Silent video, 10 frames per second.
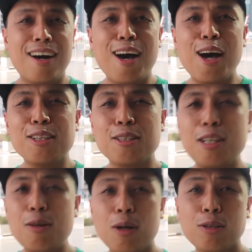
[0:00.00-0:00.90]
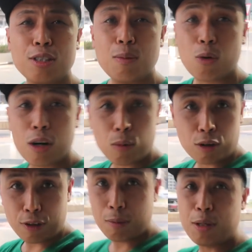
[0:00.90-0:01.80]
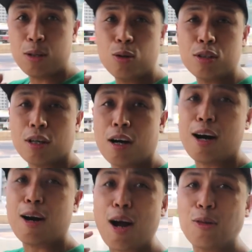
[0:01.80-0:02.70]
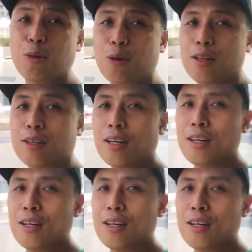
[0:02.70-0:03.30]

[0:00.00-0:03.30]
uh, I just really want to see more and more Filipinos uh, around the world